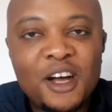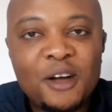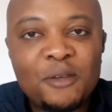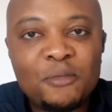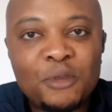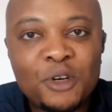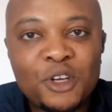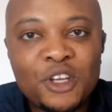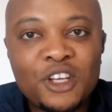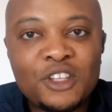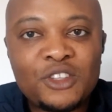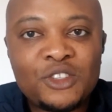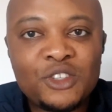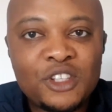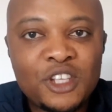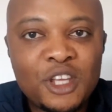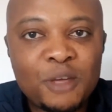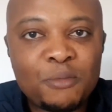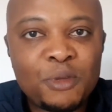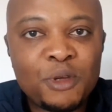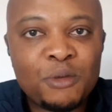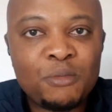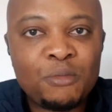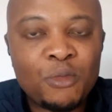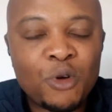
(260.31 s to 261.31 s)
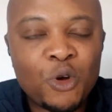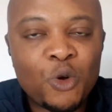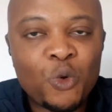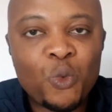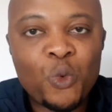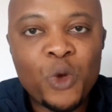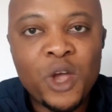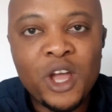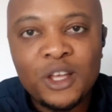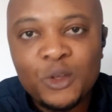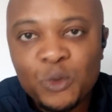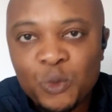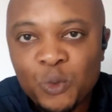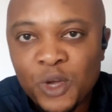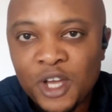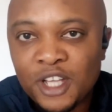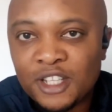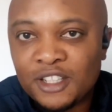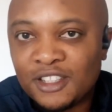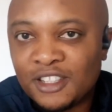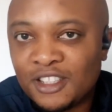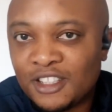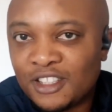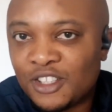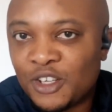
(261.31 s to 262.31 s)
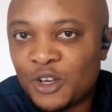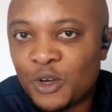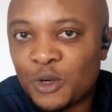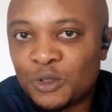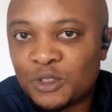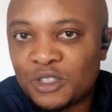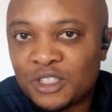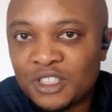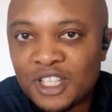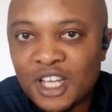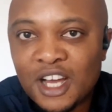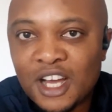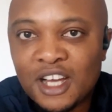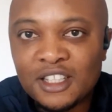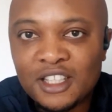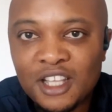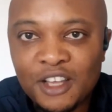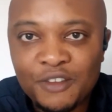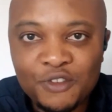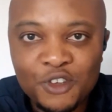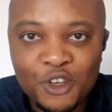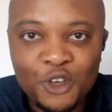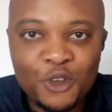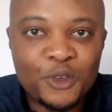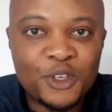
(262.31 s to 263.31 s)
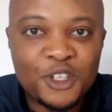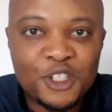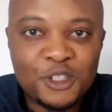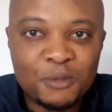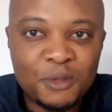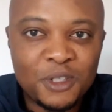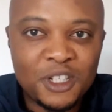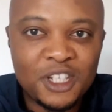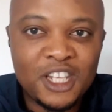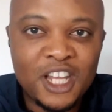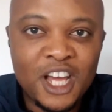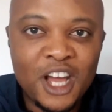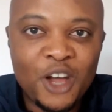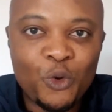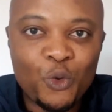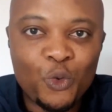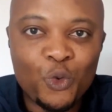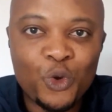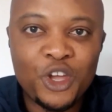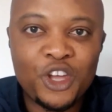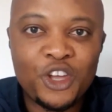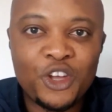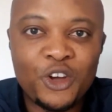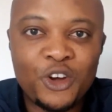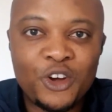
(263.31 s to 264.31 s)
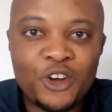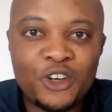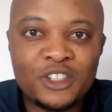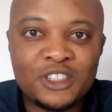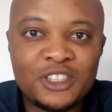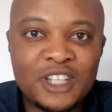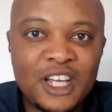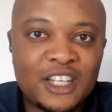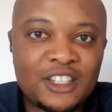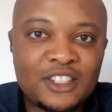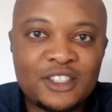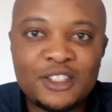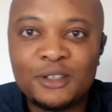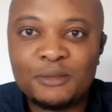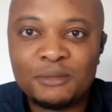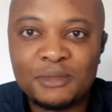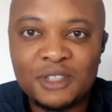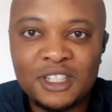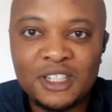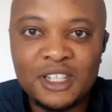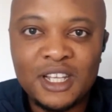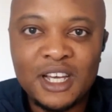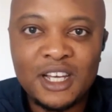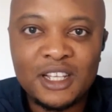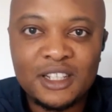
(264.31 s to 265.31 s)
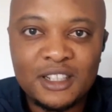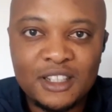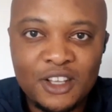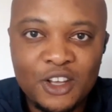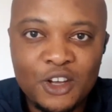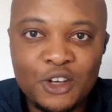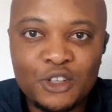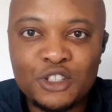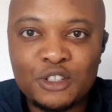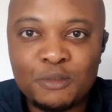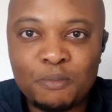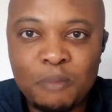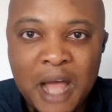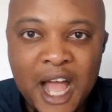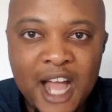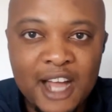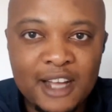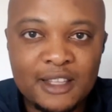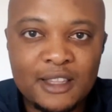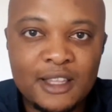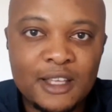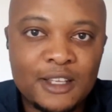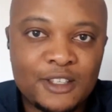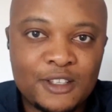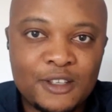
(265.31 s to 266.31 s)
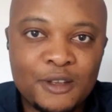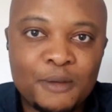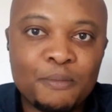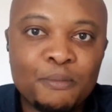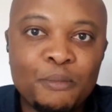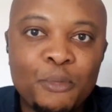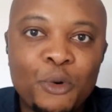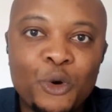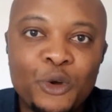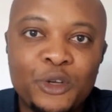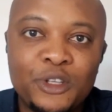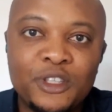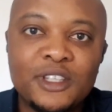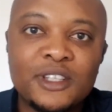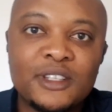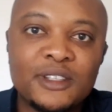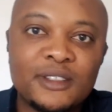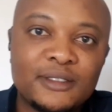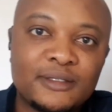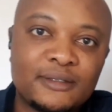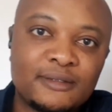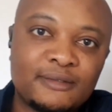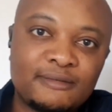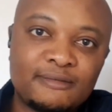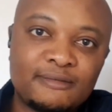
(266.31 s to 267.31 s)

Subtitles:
But you're doing a bit more. Where did this all start? Have you always been that way, or is that something that got sparked at some point?